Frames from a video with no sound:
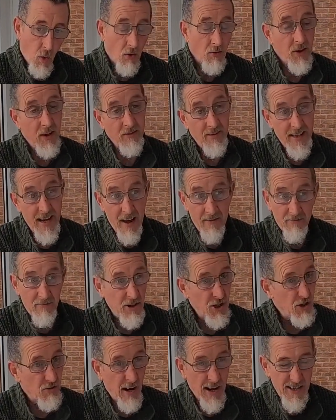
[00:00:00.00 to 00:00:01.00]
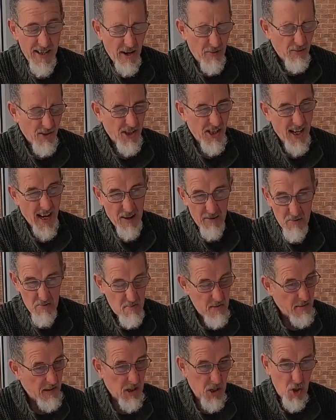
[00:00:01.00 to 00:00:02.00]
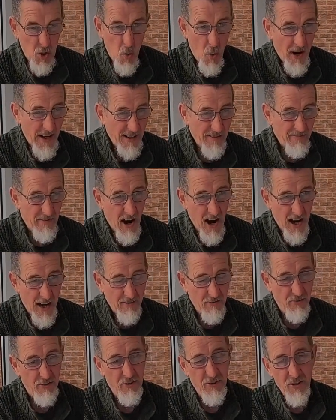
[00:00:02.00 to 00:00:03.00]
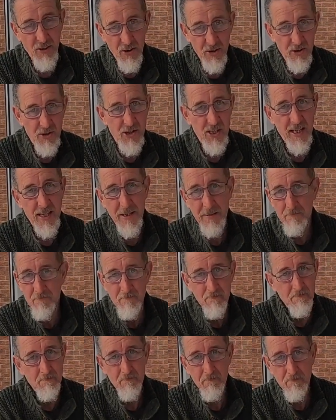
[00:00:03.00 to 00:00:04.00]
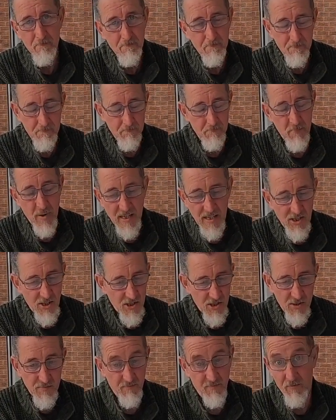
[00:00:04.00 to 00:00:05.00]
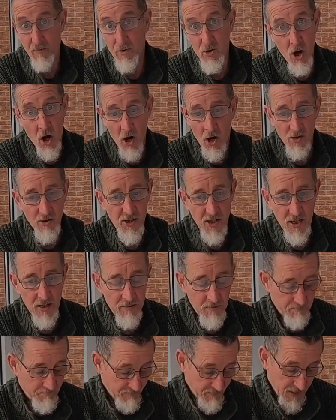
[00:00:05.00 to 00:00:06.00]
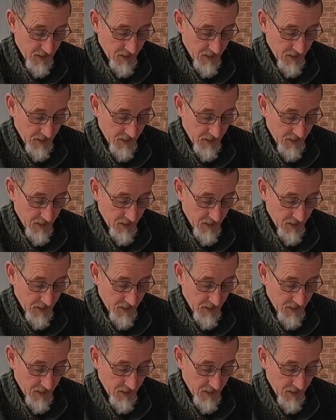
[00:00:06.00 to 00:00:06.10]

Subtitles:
well, the average range I would say will be 25, 30 meters, yards even.